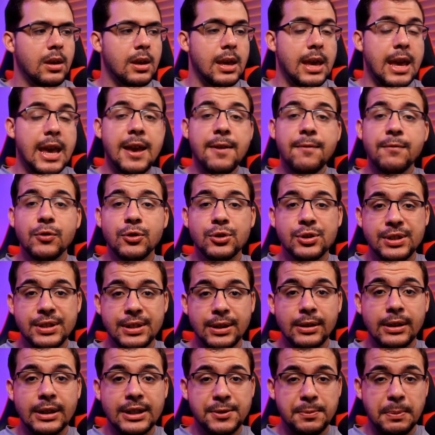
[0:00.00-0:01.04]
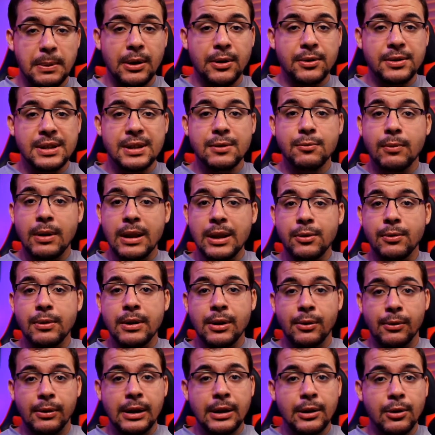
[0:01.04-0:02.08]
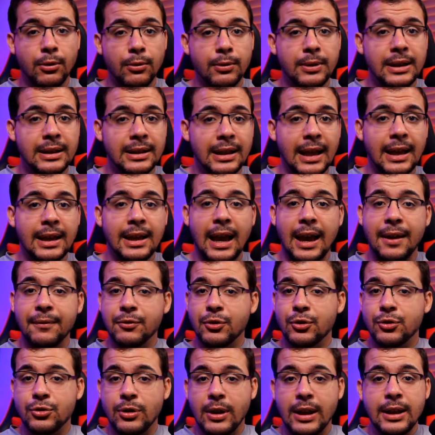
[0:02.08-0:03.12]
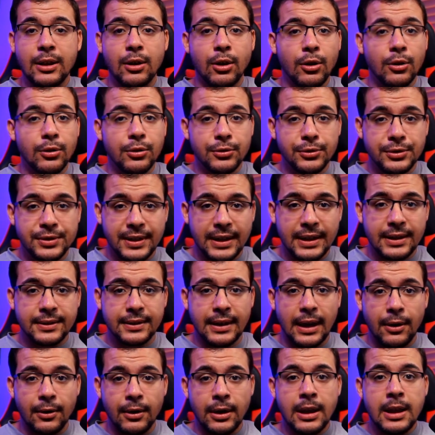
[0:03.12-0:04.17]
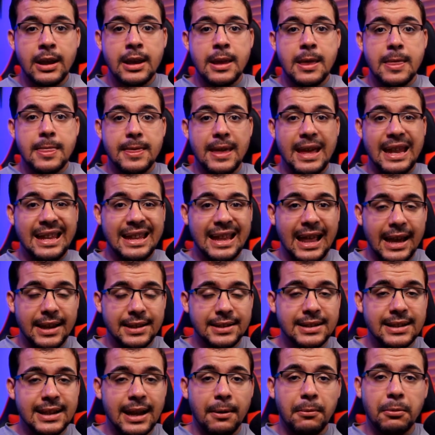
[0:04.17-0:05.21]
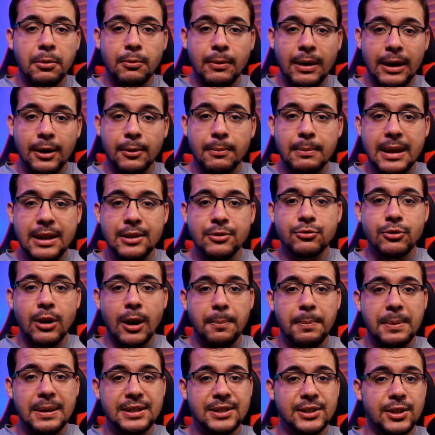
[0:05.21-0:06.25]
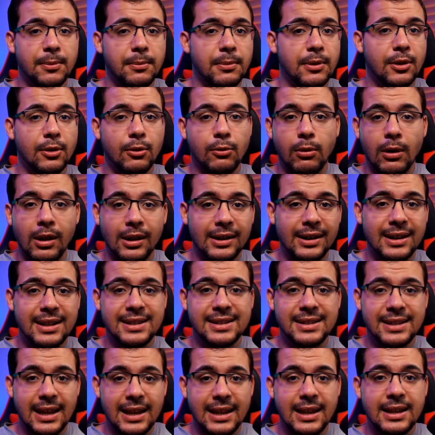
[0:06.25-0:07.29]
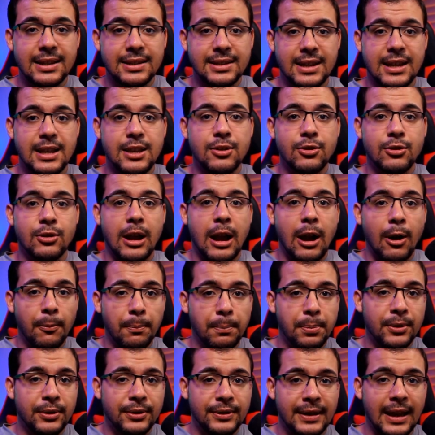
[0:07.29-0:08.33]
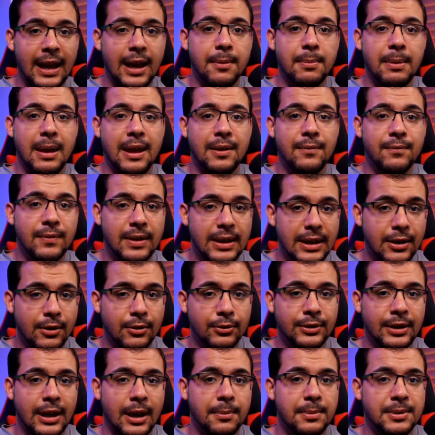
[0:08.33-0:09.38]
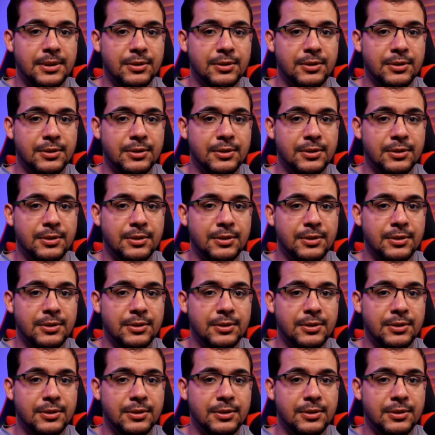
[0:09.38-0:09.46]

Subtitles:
If you're still experiencing rendering or encoding lag after trying all those things out, then lastly, I would recommend dropping some of the quality settings in your output tab and video tab as